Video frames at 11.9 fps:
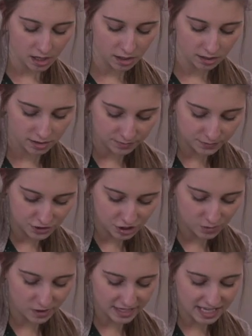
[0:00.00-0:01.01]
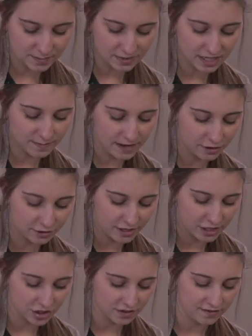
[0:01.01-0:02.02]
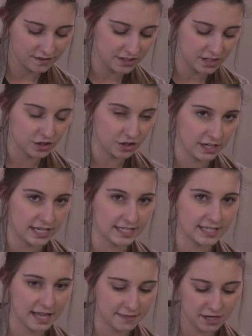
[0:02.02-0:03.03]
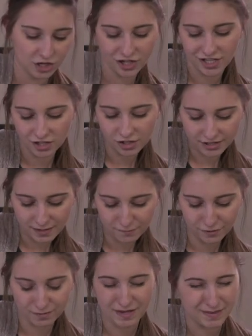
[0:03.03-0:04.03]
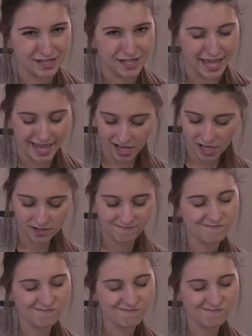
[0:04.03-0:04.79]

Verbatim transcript: Um, so you wanna keep it at about 350 degrees and then you're gonna cook them for maybe like